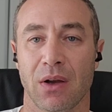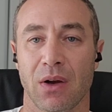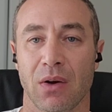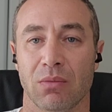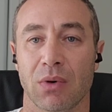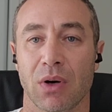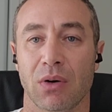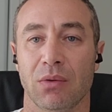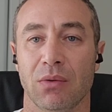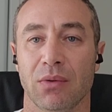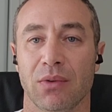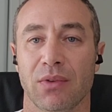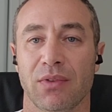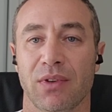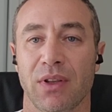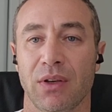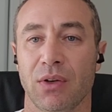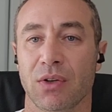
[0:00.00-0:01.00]
Well,
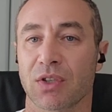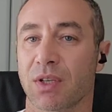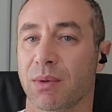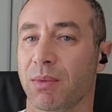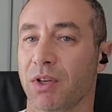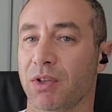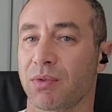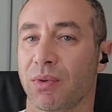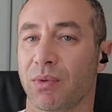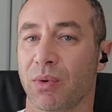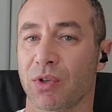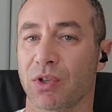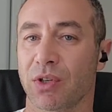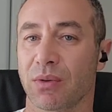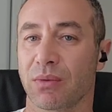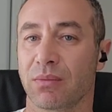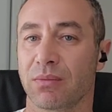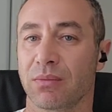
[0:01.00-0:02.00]
thank you so much for
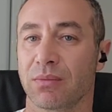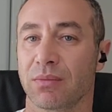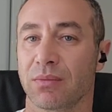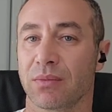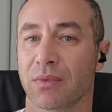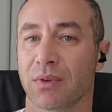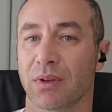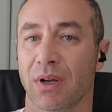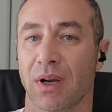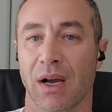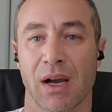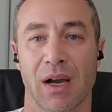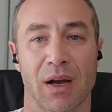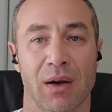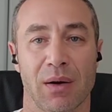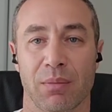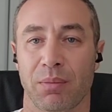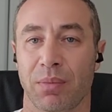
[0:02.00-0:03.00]
watching
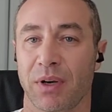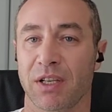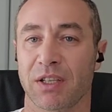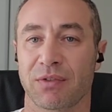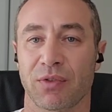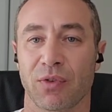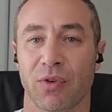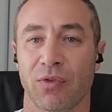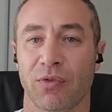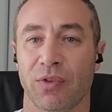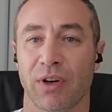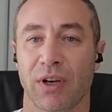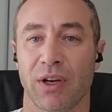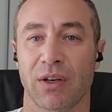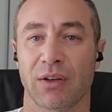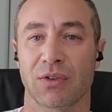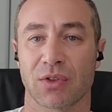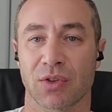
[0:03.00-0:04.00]
uh, please feel
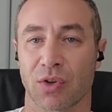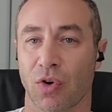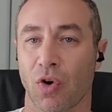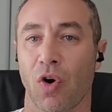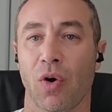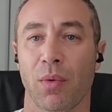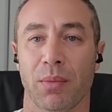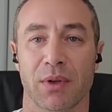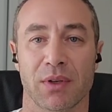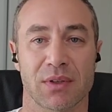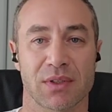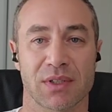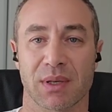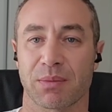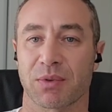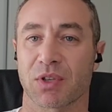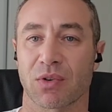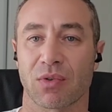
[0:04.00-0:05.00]
free to comment,
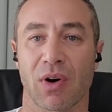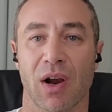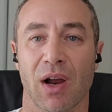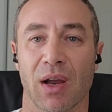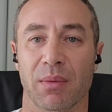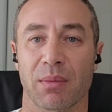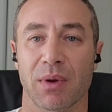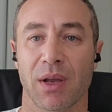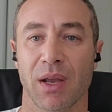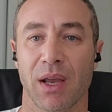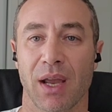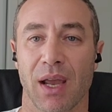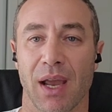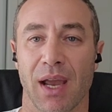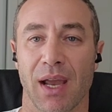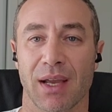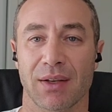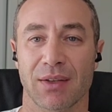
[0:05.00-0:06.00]
subscribe,
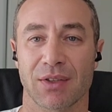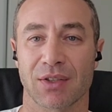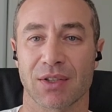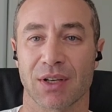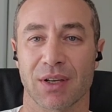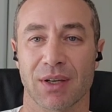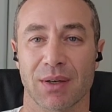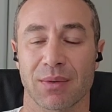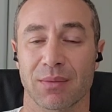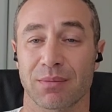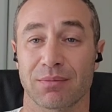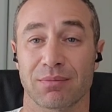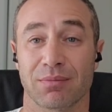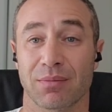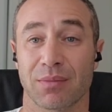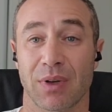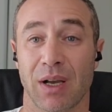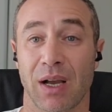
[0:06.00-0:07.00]
and um,
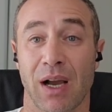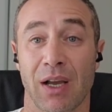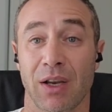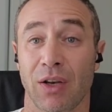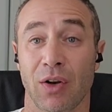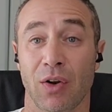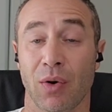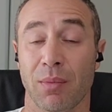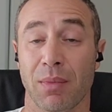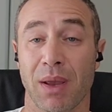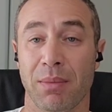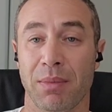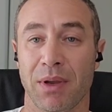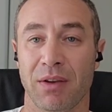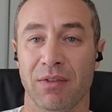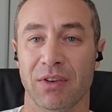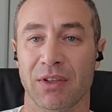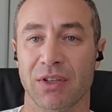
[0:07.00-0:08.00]
I don't know, maybe
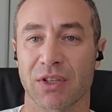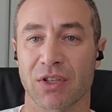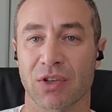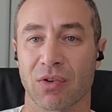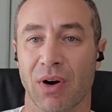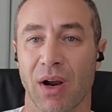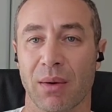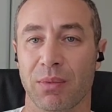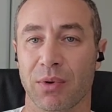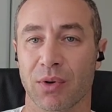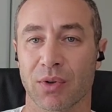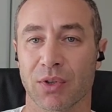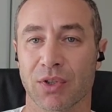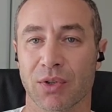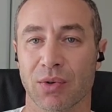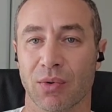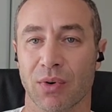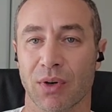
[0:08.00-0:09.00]
even describe your
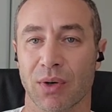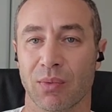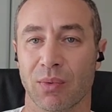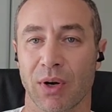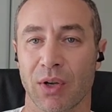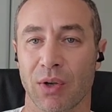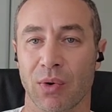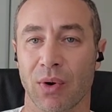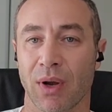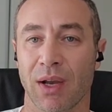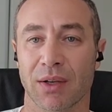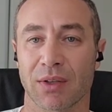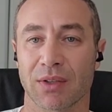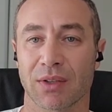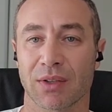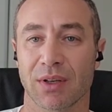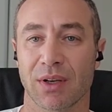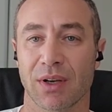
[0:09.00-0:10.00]
story, where you're at.
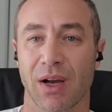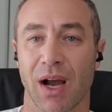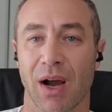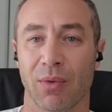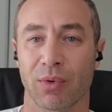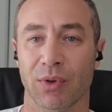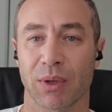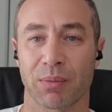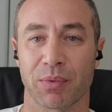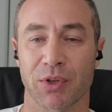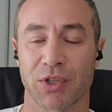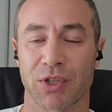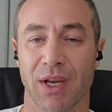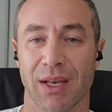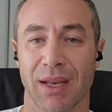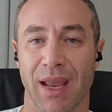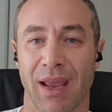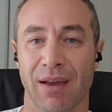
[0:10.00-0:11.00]
I would
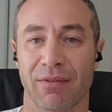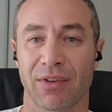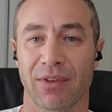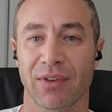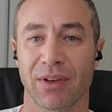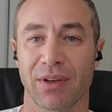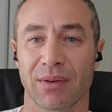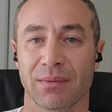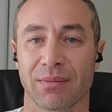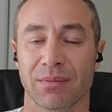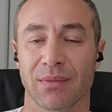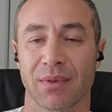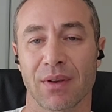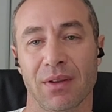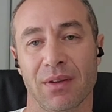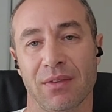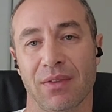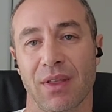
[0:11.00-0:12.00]
appreciate everything.
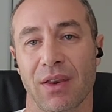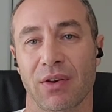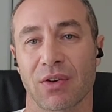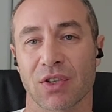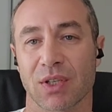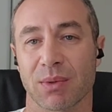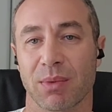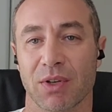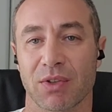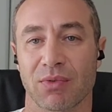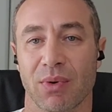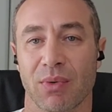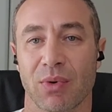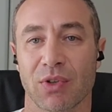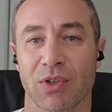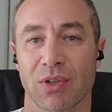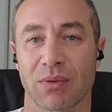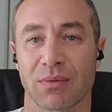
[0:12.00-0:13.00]
Thank you so much for
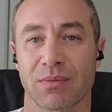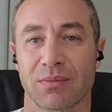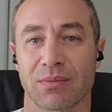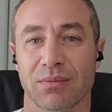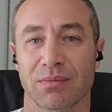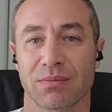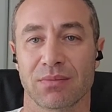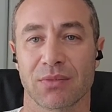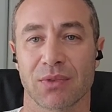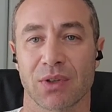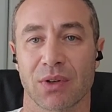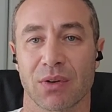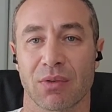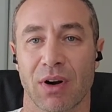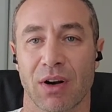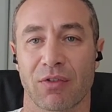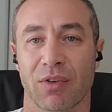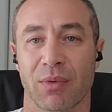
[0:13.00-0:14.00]
watching.
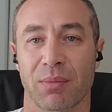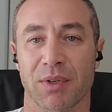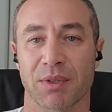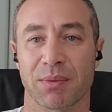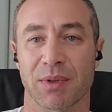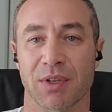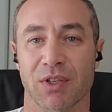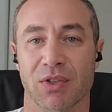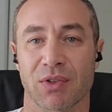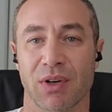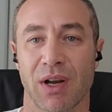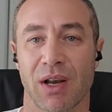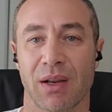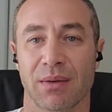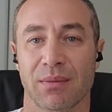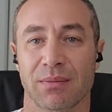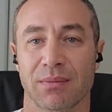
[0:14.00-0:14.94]
Greg from Brisbane, Australia.